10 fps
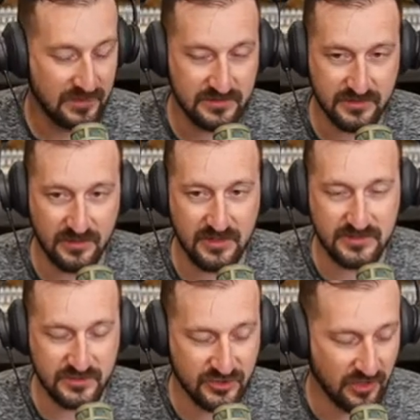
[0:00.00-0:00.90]
Yeah,
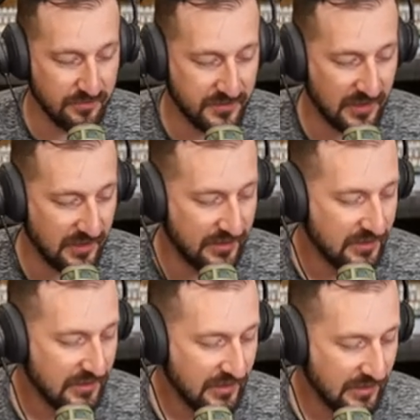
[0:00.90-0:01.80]
he's a sharp
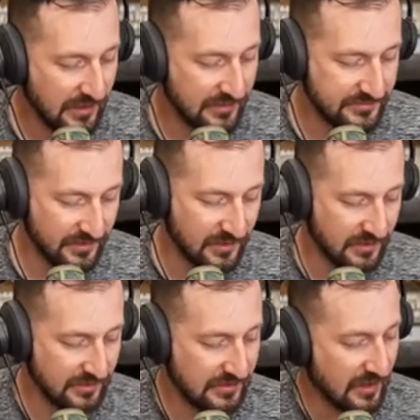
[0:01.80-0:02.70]
guy. And
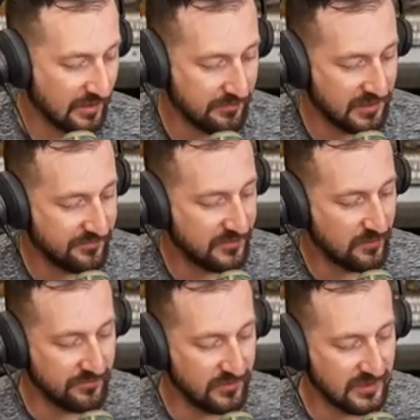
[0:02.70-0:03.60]
I mean, if
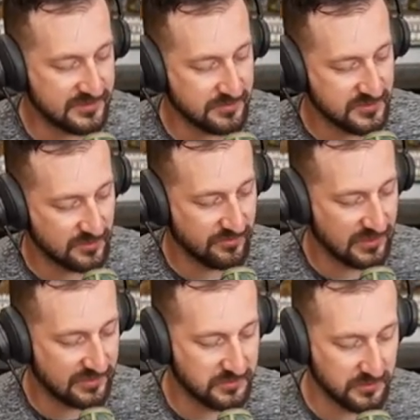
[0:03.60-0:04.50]
you had some sort of
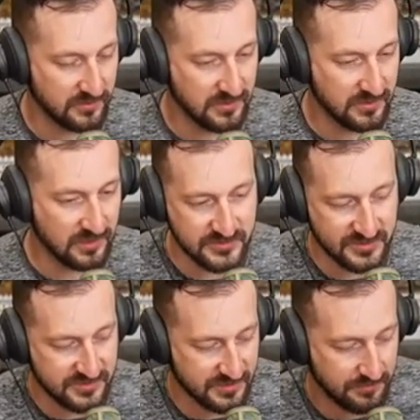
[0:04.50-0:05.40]
electoral college
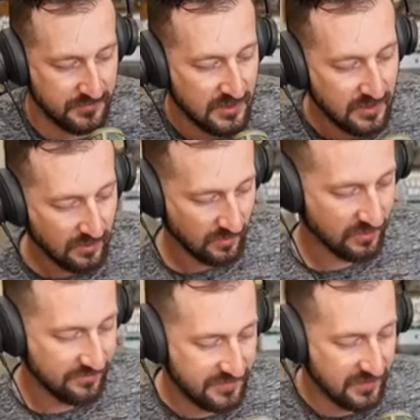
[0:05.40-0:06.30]
system,
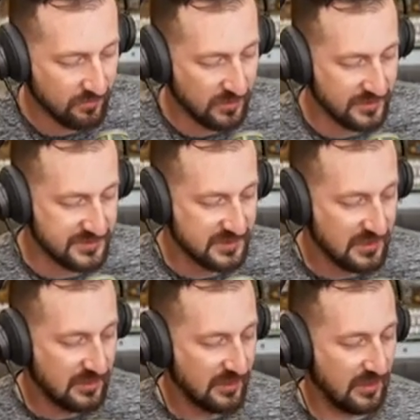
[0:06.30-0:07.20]
or if there was
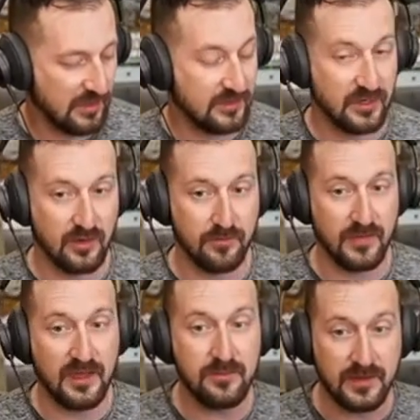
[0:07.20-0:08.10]

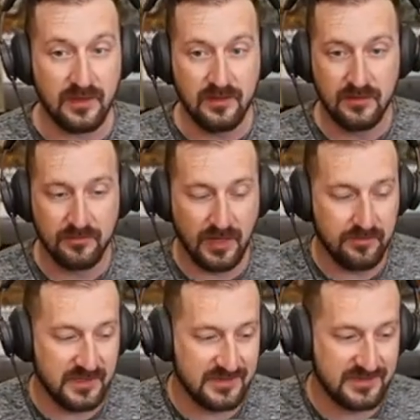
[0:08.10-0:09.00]
maybe
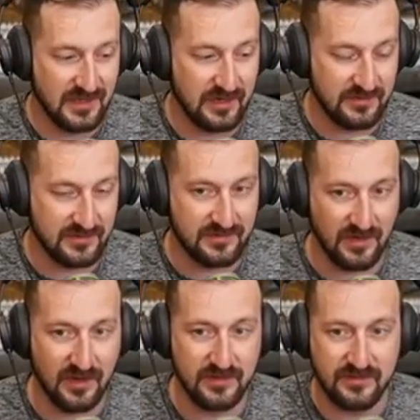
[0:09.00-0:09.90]
a state
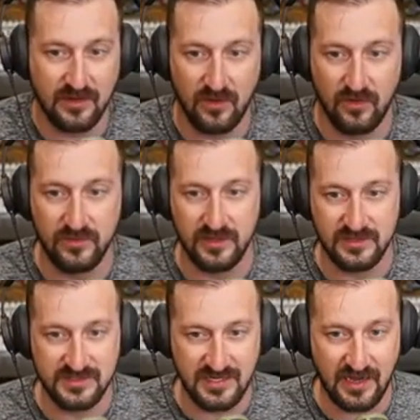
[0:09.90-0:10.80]
decides that only
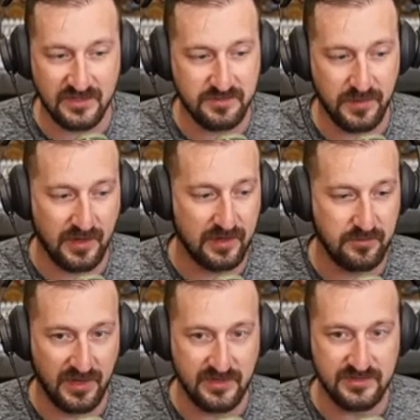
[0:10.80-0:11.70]
its
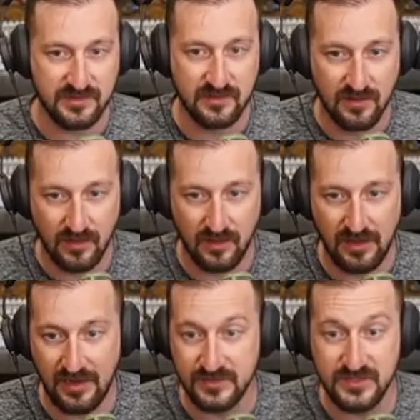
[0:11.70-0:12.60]
taxpaying base
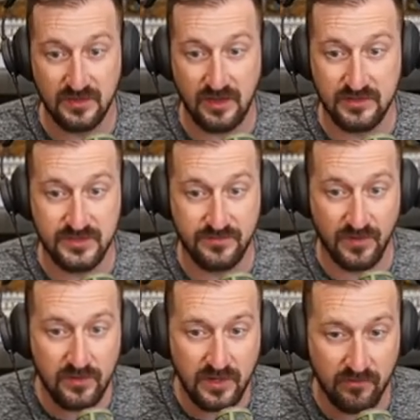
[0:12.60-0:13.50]
has a
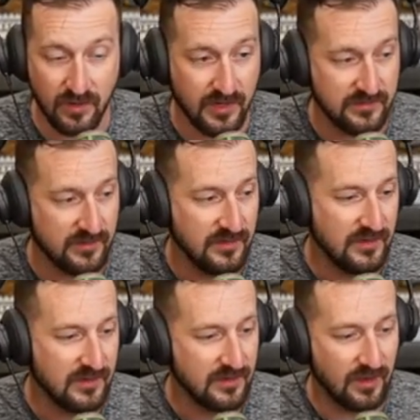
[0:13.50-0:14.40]
voting right.
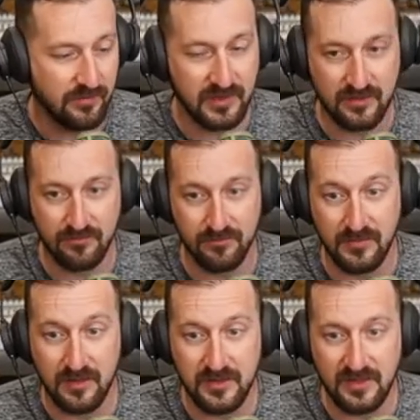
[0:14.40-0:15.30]
I mean,
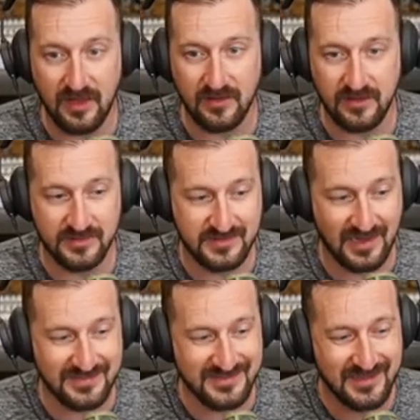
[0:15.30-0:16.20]
maybe that, because
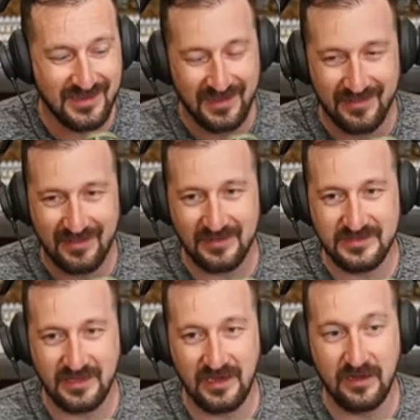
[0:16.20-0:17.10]
that's
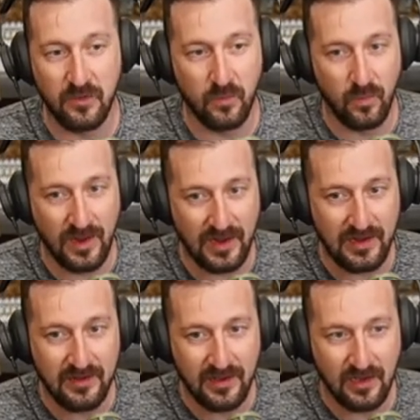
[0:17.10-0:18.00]
in a
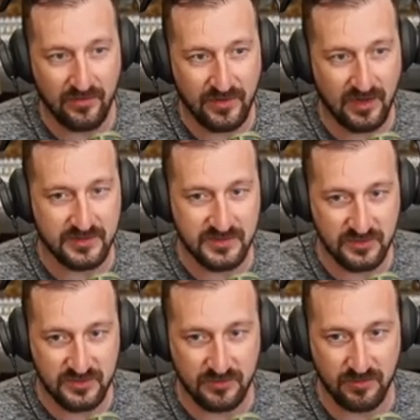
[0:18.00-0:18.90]
way how the
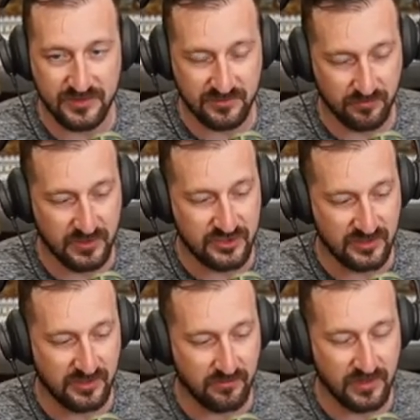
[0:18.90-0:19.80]
Constitution was
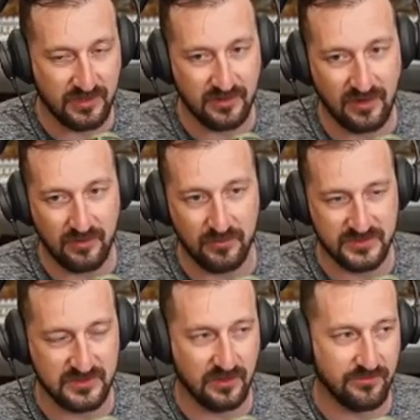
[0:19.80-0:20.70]
originally written. It
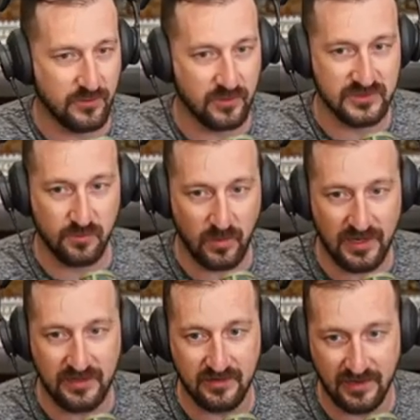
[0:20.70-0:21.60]
was, of course,
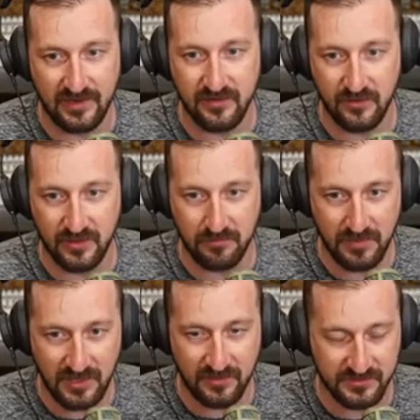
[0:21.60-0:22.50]
white
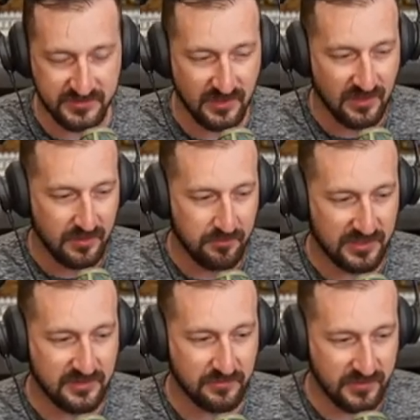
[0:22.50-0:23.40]
landowning males,
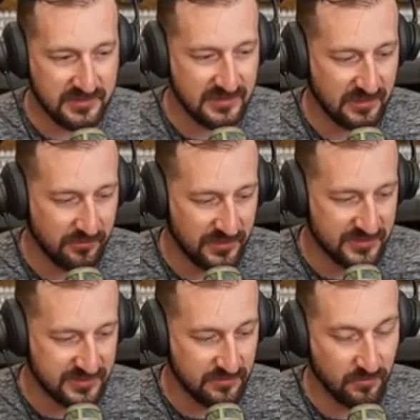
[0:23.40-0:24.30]
but the reason it
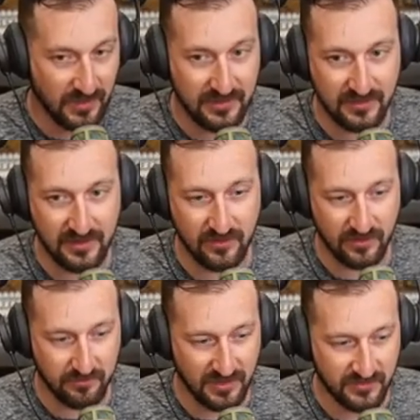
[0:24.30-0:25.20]
was white
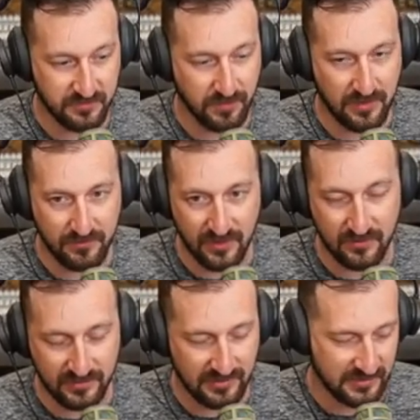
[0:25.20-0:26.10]
landowning males
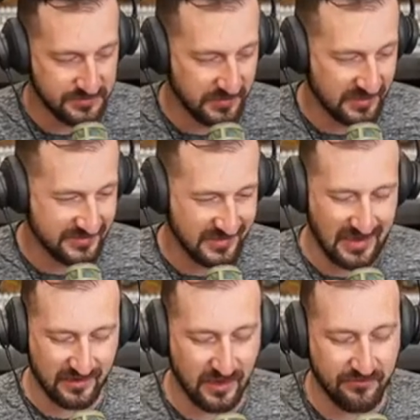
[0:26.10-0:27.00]
primarily is because
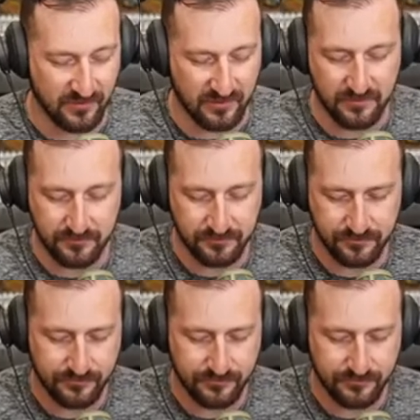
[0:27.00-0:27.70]
that covered